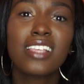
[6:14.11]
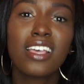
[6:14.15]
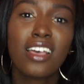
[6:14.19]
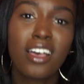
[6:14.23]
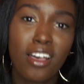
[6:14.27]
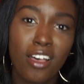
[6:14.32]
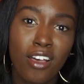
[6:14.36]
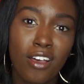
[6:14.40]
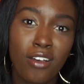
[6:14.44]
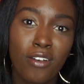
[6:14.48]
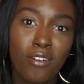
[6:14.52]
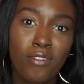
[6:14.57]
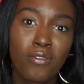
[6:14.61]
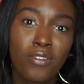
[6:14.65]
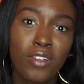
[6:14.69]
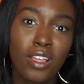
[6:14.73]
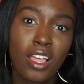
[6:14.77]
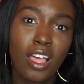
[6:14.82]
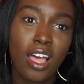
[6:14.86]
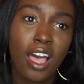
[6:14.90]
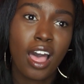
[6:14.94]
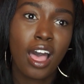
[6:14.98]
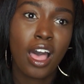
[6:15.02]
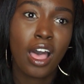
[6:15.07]
of
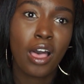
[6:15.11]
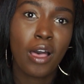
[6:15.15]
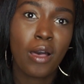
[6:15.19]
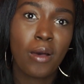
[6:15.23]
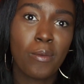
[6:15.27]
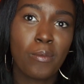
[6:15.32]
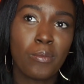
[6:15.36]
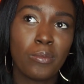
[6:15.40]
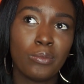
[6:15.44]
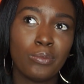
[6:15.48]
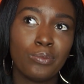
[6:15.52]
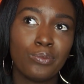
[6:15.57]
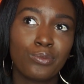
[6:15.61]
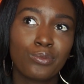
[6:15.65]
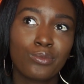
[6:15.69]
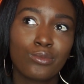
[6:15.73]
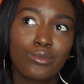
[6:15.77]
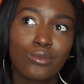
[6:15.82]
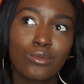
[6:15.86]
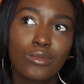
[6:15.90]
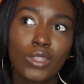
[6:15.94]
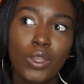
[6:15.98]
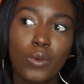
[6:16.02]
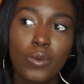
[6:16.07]

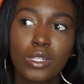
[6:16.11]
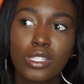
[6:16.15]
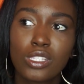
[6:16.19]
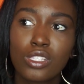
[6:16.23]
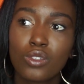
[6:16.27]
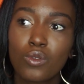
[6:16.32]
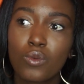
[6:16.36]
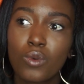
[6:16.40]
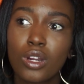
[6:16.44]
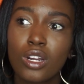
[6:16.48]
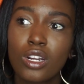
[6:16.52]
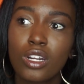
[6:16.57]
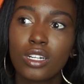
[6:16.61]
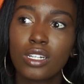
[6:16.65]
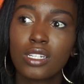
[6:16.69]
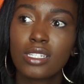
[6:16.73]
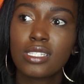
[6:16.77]
what's the word?